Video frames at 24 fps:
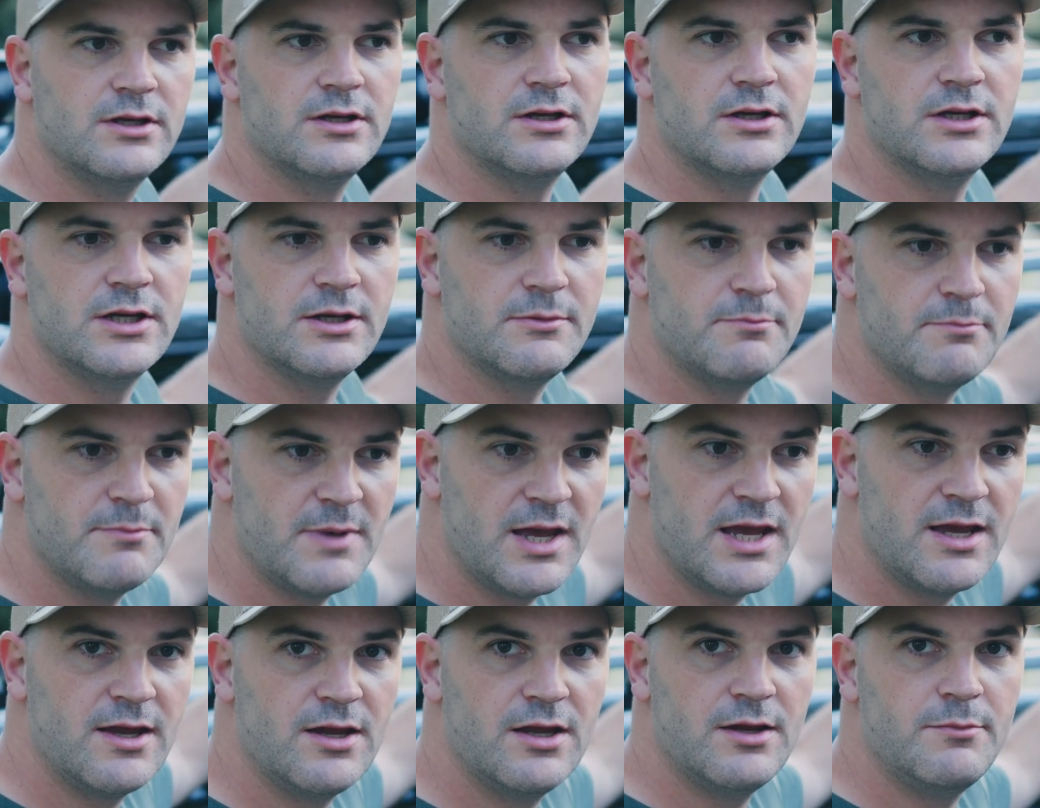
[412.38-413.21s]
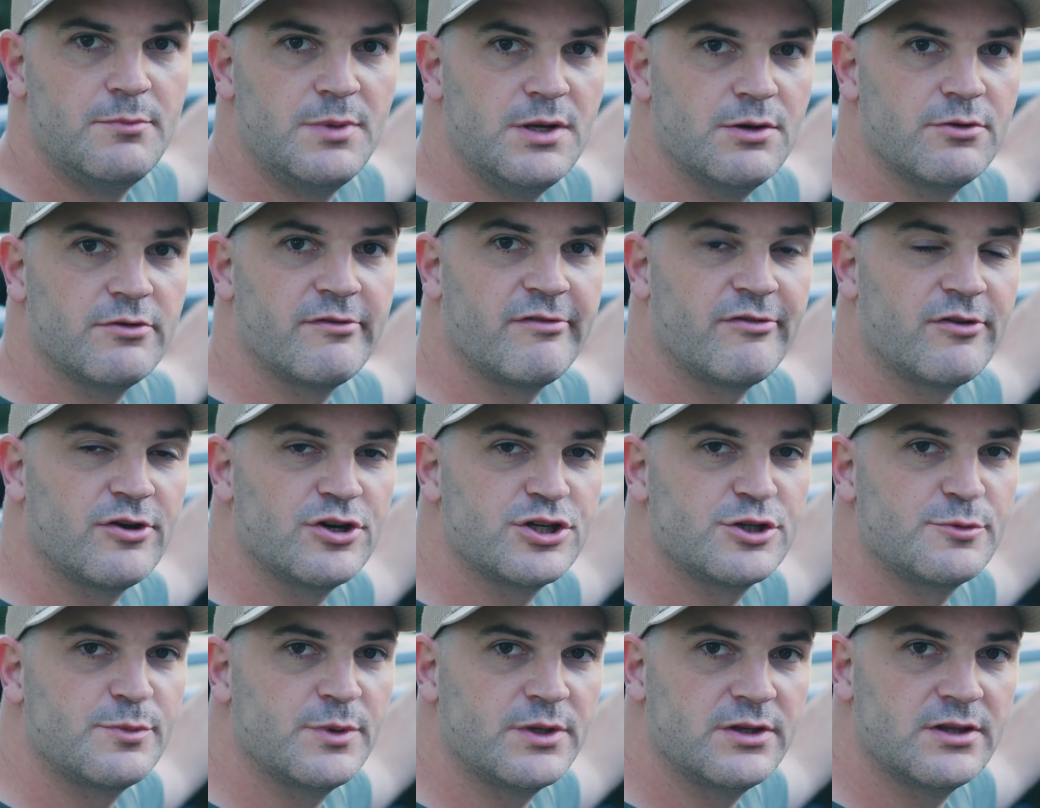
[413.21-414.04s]
It may be
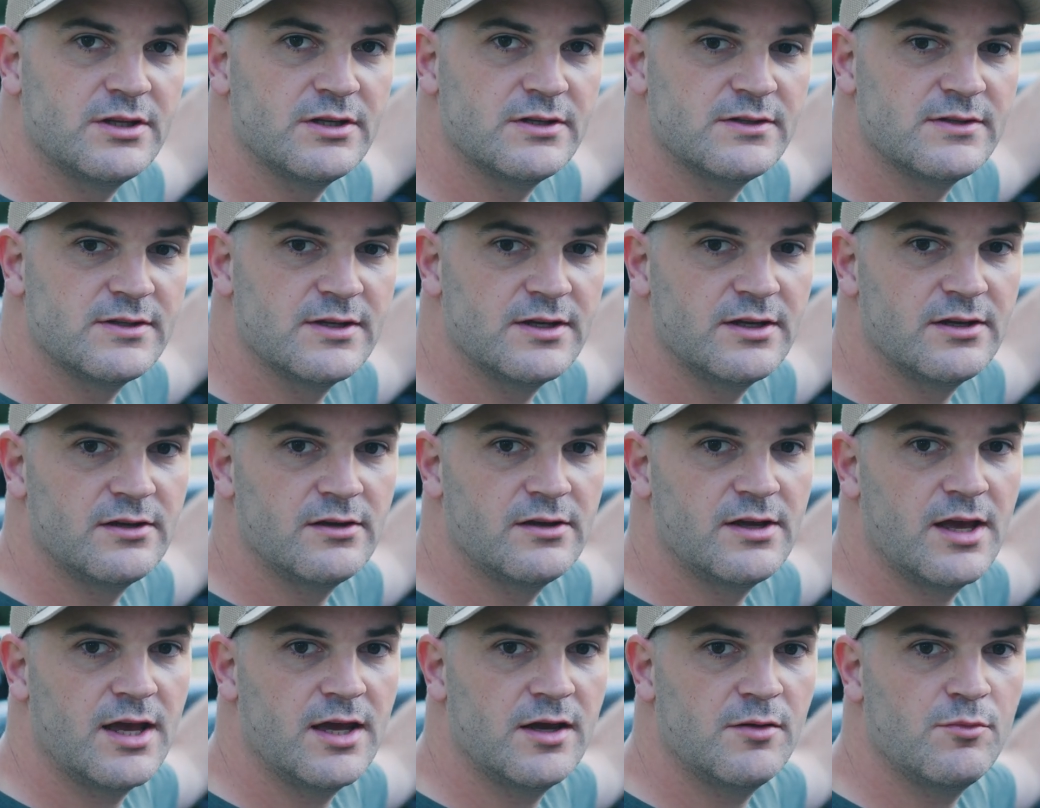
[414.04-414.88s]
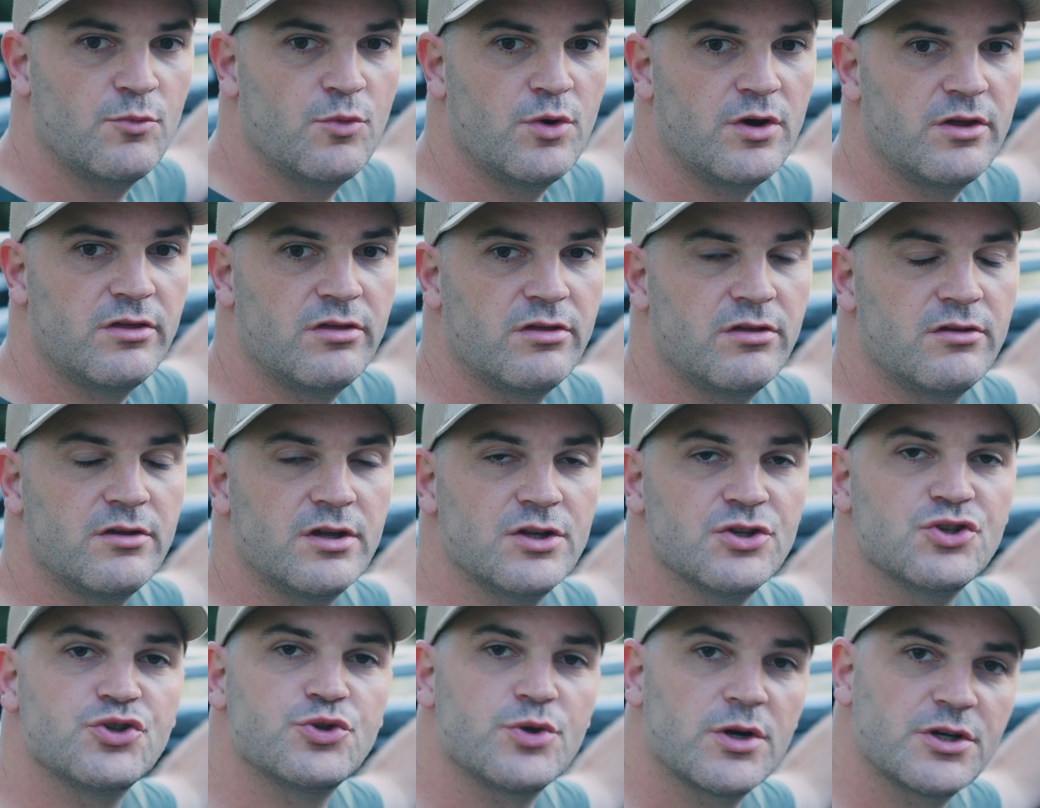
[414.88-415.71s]
reversed, but this thing came with
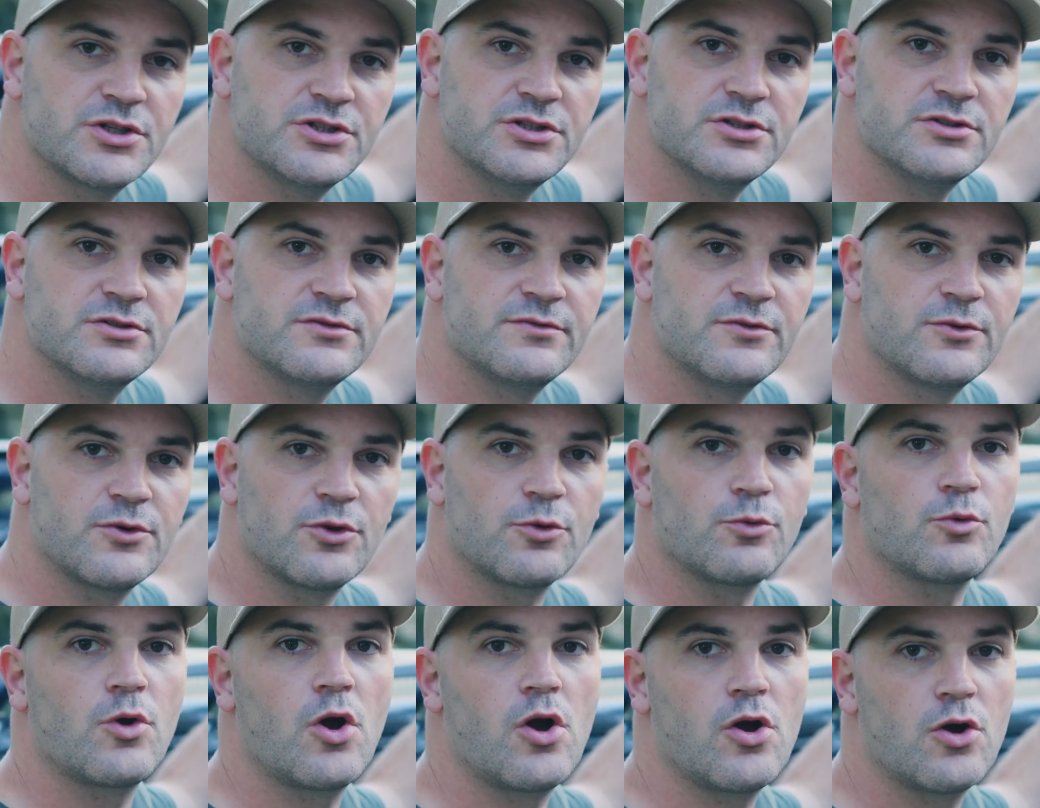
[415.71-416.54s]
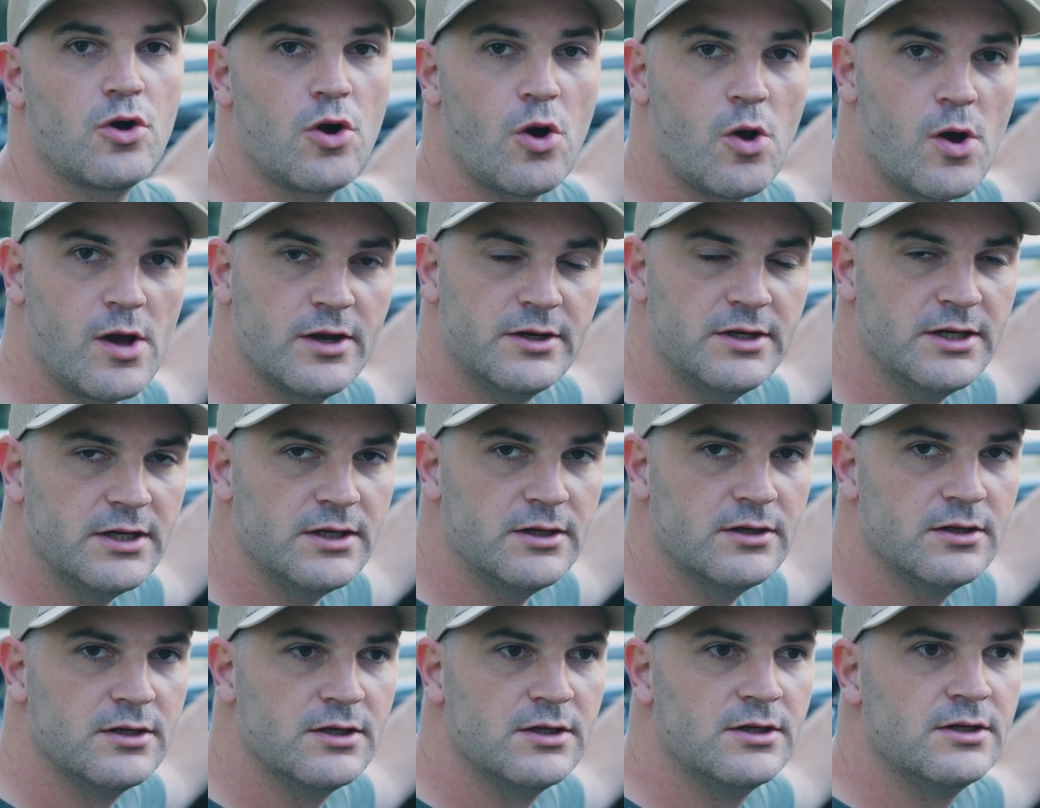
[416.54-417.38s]
instructions for the wrong
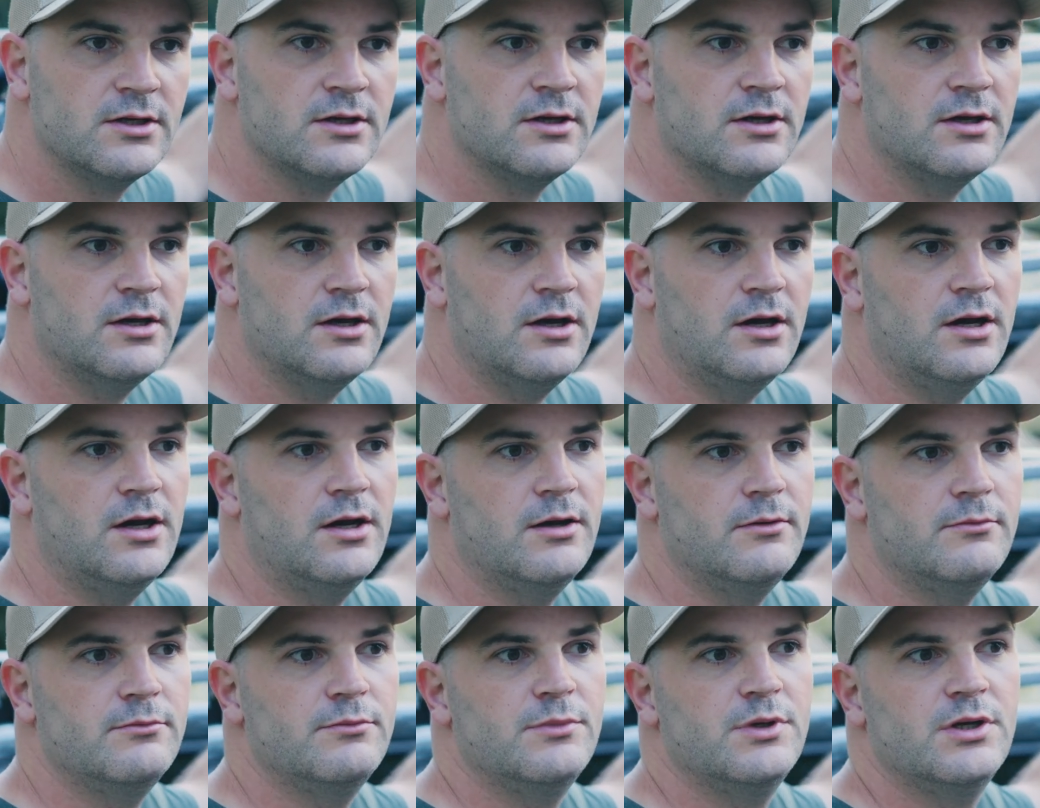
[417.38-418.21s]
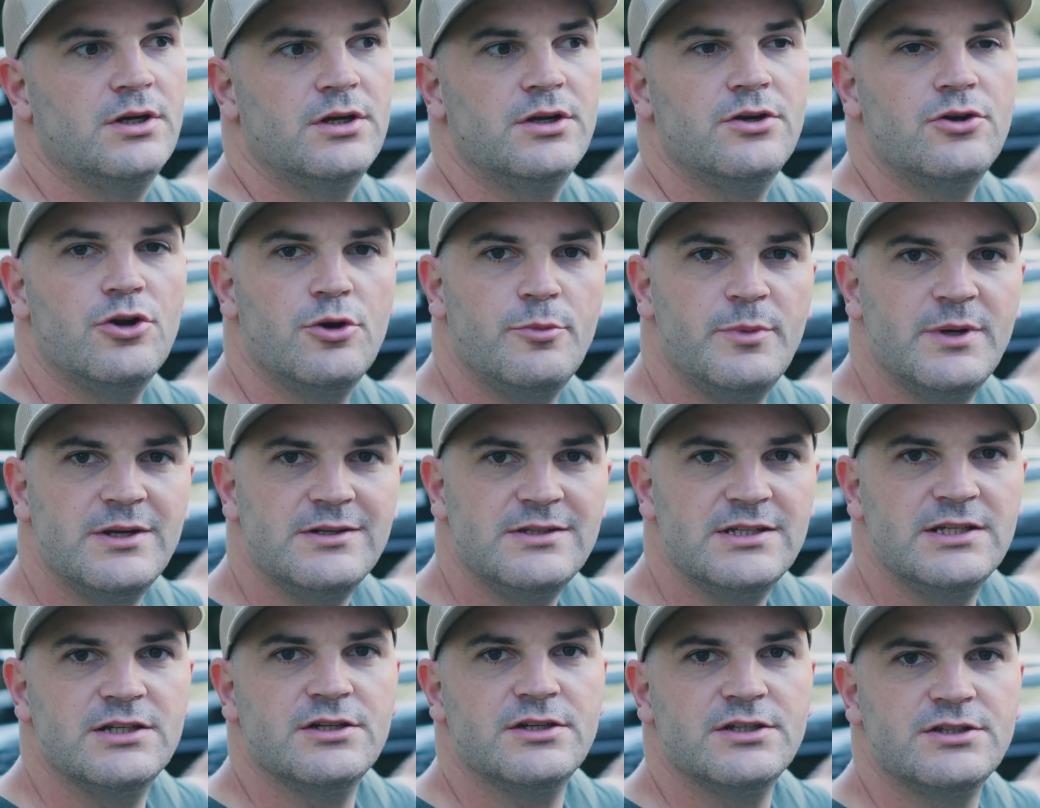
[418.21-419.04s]
awning. No big
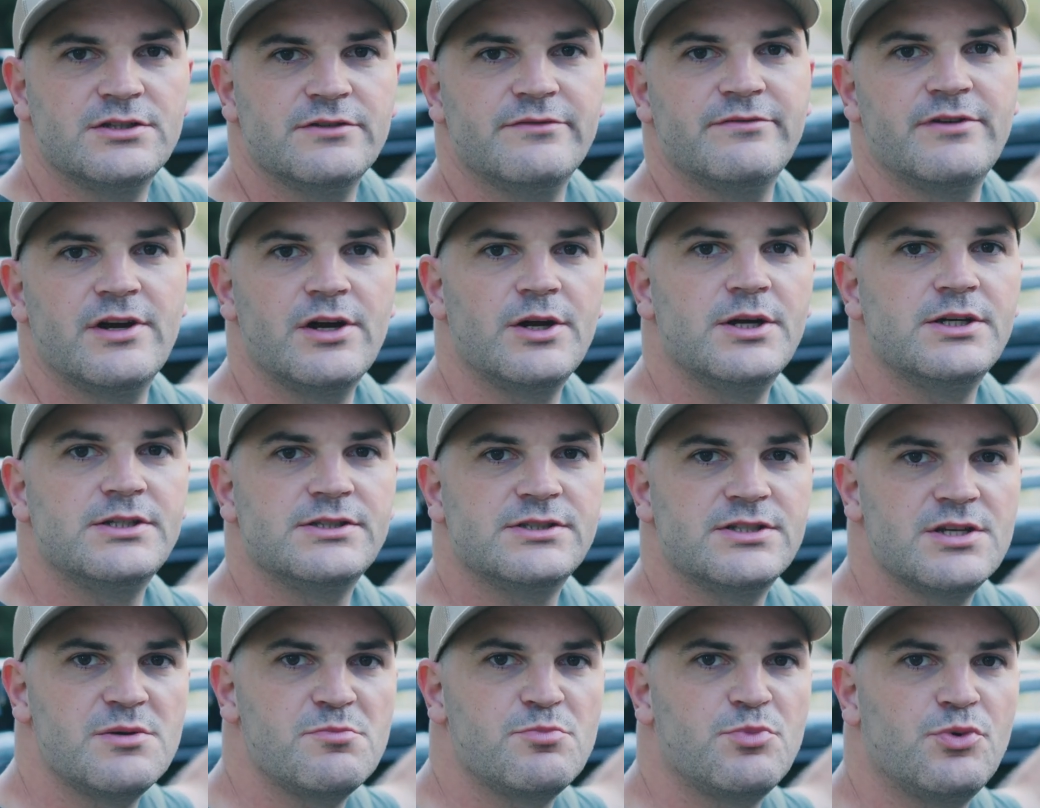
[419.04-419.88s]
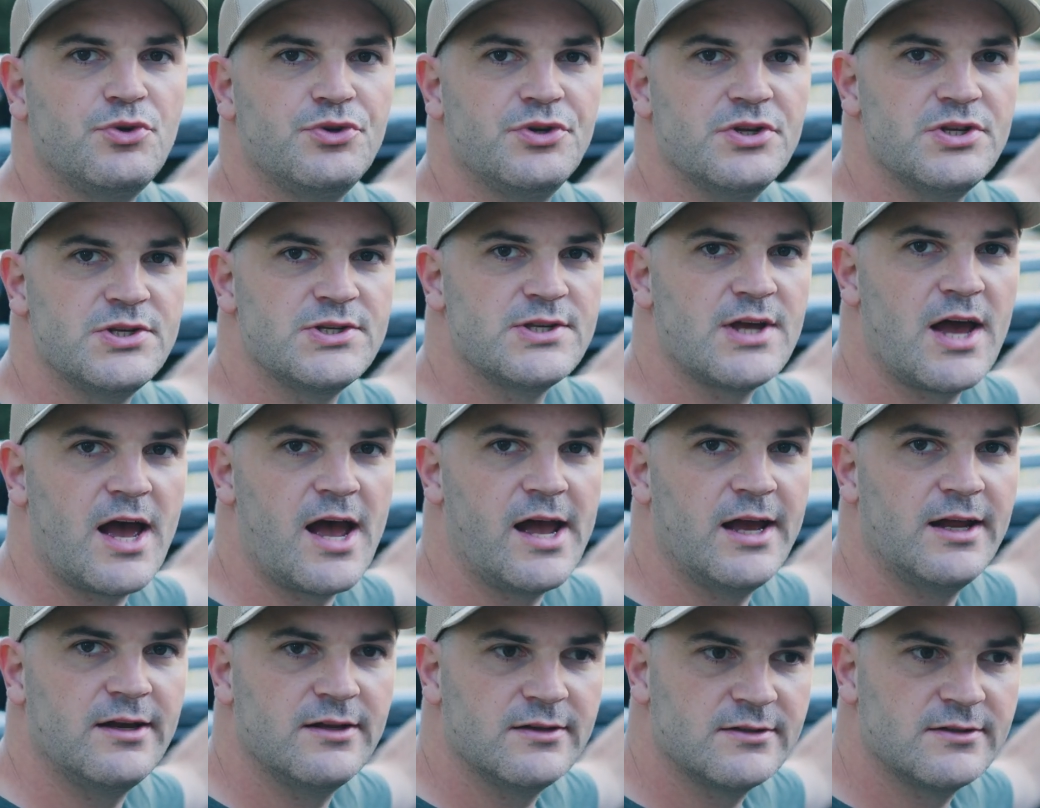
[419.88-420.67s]
deal, it's a very simple design.